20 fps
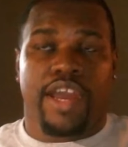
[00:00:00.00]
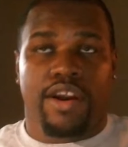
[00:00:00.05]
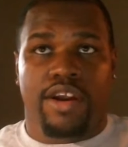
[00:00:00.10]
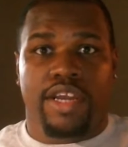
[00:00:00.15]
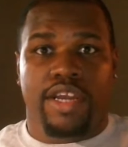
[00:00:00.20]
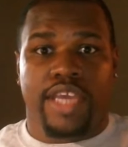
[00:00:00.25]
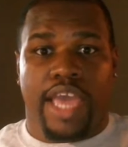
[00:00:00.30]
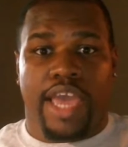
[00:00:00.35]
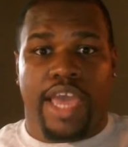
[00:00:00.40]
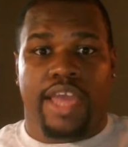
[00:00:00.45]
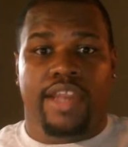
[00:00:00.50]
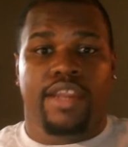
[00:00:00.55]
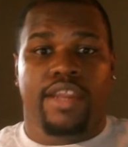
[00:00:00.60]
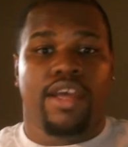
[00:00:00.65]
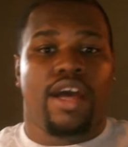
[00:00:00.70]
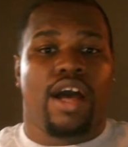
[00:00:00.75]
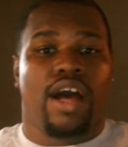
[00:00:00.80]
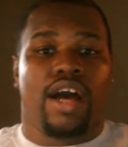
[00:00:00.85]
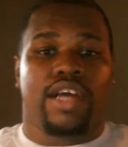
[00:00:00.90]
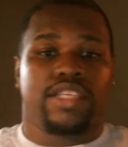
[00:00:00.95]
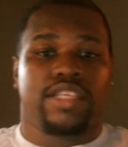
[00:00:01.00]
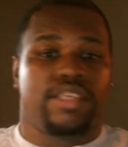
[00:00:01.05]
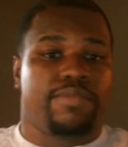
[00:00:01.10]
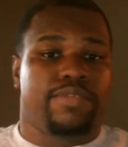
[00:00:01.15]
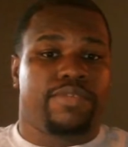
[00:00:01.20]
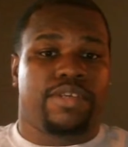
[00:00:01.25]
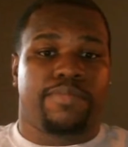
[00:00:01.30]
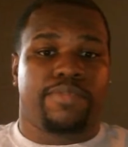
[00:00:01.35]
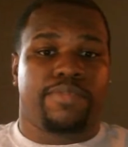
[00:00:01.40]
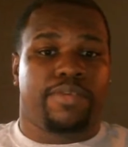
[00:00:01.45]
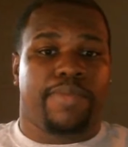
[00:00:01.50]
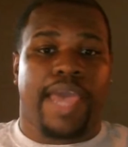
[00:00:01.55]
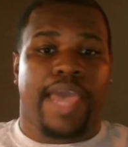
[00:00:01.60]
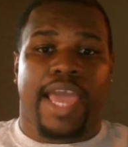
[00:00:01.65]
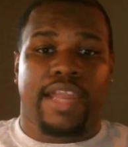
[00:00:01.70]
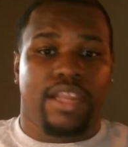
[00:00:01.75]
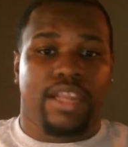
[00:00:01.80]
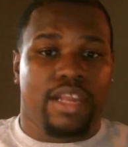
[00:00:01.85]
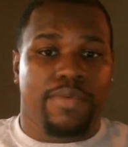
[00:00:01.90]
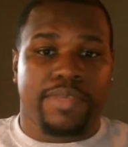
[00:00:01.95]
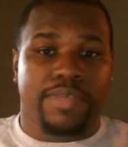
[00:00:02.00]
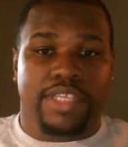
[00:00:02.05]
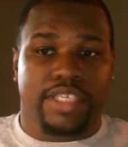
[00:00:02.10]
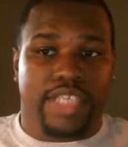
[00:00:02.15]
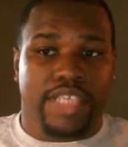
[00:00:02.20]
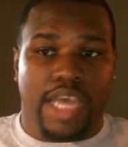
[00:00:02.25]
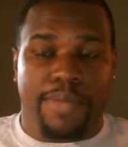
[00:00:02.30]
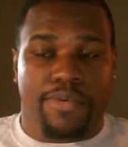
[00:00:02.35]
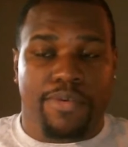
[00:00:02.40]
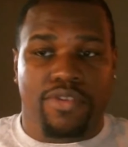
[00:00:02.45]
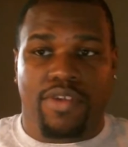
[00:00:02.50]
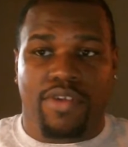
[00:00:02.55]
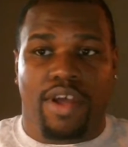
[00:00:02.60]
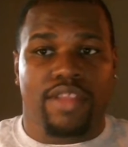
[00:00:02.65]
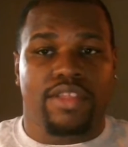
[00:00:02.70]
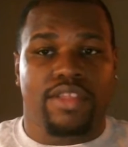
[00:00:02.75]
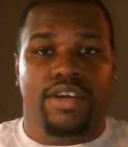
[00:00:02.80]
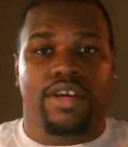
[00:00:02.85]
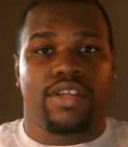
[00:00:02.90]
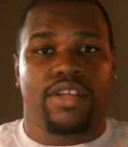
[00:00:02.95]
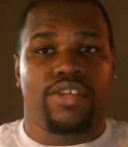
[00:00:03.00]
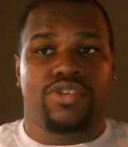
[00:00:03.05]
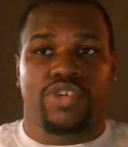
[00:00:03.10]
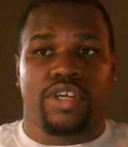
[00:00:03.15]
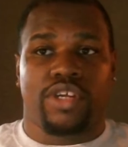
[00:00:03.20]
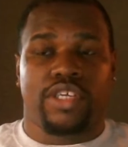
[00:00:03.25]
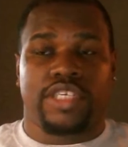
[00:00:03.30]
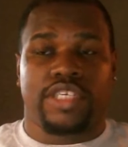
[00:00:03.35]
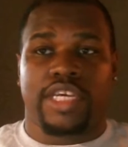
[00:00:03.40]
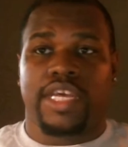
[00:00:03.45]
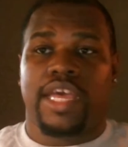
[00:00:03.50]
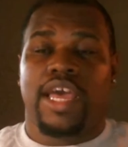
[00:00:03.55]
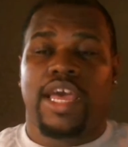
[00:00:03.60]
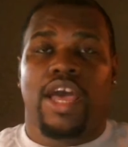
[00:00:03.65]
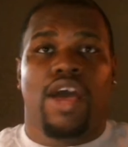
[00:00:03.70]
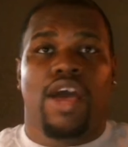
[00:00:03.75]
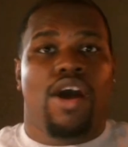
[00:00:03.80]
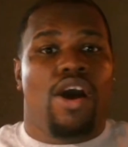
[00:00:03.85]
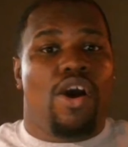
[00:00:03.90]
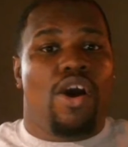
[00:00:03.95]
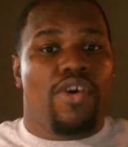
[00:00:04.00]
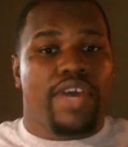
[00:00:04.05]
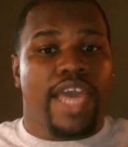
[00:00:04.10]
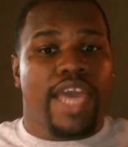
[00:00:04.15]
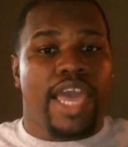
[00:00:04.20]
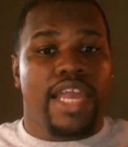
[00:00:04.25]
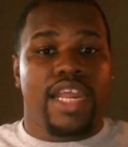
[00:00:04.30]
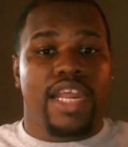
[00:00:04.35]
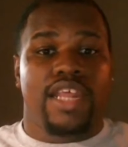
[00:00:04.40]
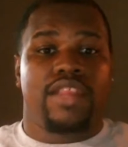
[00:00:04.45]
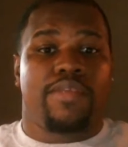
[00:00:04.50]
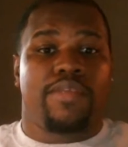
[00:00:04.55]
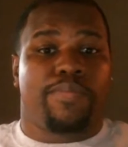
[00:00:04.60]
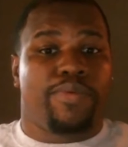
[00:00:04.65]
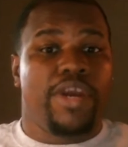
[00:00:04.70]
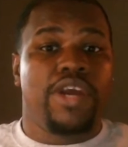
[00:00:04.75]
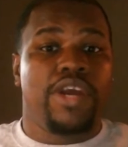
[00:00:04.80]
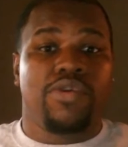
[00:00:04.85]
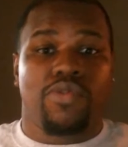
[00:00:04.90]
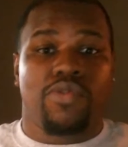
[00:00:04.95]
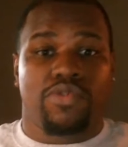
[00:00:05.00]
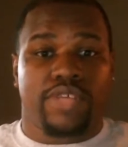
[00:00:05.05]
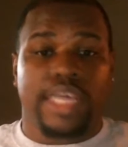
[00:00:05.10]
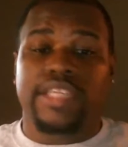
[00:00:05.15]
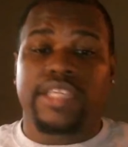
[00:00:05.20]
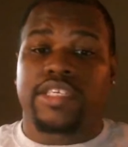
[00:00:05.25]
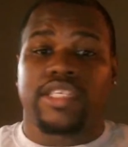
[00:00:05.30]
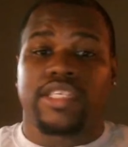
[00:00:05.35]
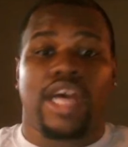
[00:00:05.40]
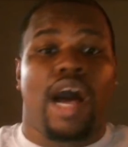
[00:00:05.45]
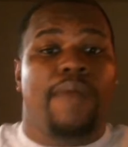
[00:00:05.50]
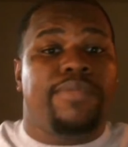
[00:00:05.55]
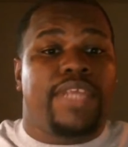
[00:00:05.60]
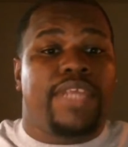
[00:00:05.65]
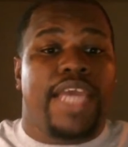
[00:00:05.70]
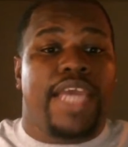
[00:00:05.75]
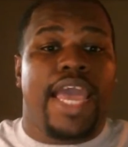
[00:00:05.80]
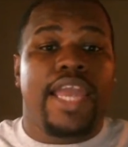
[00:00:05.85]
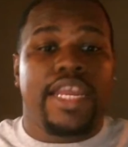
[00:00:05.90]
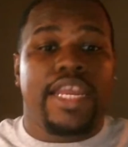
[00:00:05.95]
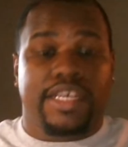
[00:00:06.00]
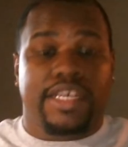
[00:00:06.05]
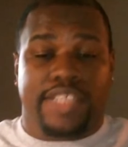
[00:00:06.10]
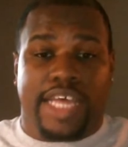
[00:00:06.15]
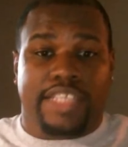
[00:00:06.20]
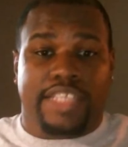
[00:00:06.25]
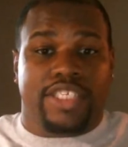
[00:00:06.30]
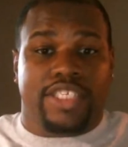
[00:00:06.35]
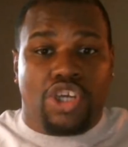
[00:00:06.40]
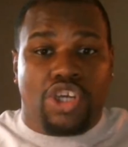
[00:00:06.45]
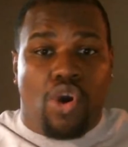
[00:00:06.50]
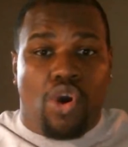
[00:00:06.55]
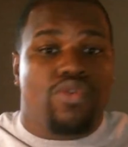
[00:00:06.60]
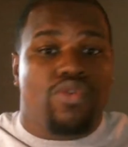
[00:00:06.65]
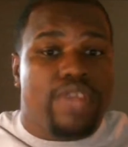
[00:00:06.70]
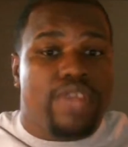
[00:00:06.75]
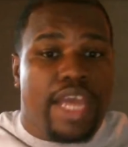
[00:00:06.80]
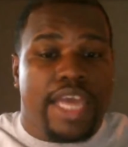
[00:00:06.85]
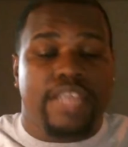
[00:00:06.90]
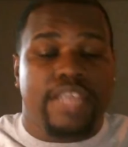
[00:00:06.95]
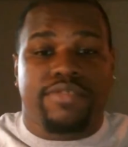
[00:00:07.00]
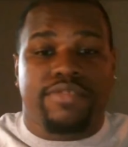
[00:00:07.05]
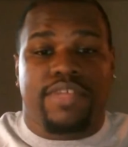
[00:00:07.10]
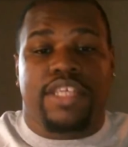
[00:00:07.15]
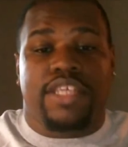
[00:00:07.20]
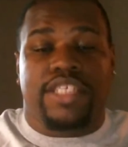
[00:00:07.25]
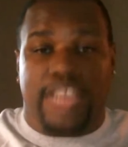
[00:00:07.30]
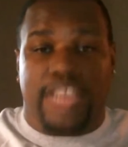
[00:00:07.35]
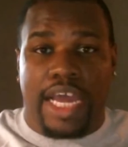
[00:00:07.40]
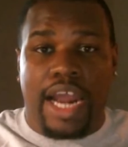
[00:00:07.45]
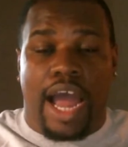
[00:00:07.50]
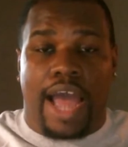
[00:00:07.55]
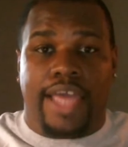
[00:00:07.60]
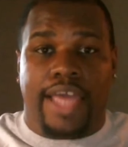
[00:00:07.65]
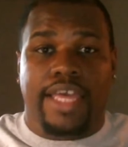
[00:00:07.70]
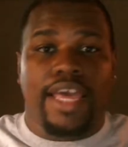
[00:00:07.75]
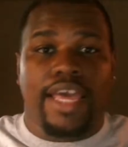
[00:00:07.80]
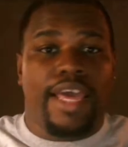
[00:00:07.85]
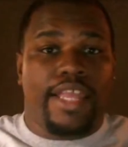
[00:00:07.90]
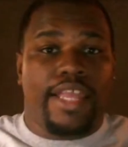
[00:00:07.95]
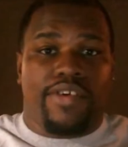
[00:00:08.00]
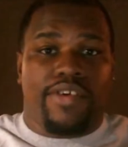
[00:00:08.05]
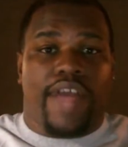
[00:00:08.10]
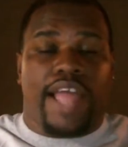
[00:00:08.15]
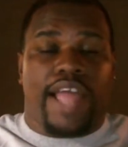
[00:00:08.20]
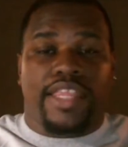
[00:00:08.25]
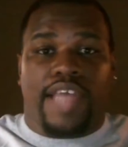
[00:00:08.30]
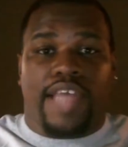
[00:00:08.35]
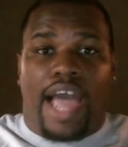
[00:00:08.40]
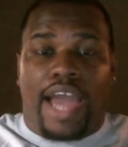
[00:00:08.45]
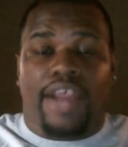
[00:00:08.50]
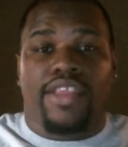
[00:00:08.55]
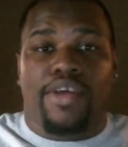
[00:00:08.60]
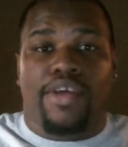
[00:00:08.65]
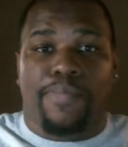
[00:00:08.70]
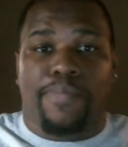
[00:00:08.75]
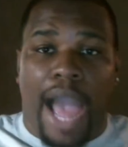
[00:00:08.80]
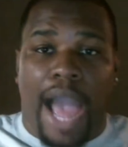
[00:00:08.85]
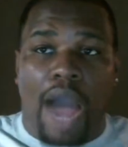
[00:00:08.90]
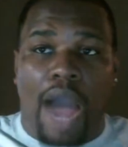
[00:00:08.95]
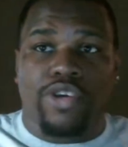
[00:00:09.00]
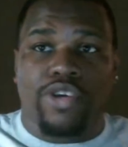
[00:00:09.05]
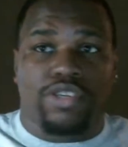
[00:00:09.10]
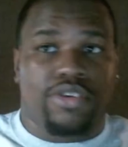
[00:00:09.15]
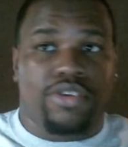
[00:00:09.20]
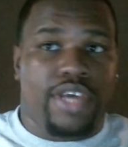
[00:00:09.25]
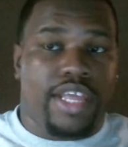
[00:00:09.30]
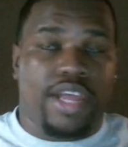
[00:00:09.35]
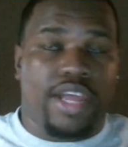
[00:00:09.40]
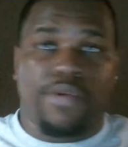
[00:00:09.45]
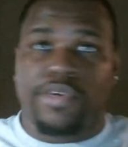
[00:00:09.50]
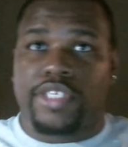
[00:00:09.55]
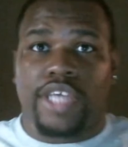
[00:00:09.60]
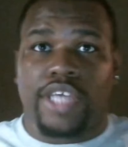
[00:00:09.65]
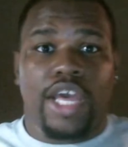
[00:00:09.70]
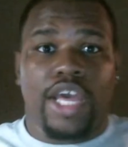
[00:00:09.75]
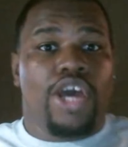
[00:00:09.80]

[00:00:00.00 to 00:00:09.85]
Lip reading: again, some handling with the saber throughout the trilogy. Okay, and then in the prequels, they just upped the ante because that's the golden age of the Jedi. They were at the height of their power. So yeah, there was